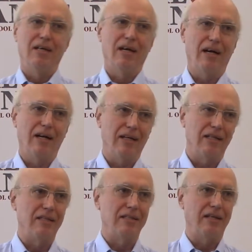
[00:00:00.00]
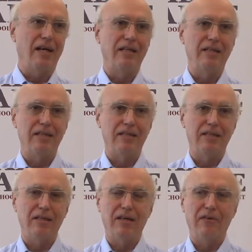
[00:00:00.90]
I understand that
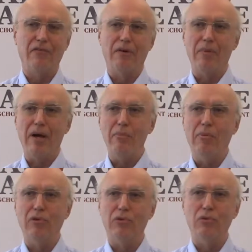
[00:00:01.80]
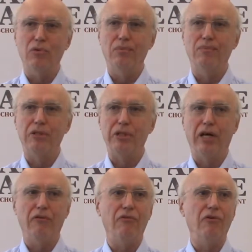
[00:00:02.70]
if I'm able to
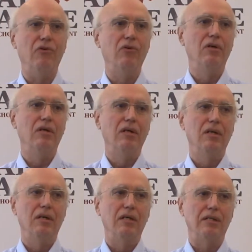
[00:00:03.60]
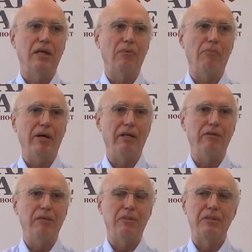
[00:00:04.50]
share with you some of my
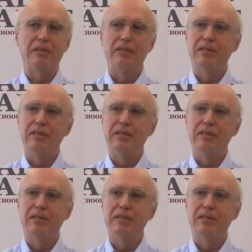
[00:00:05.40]
dreams,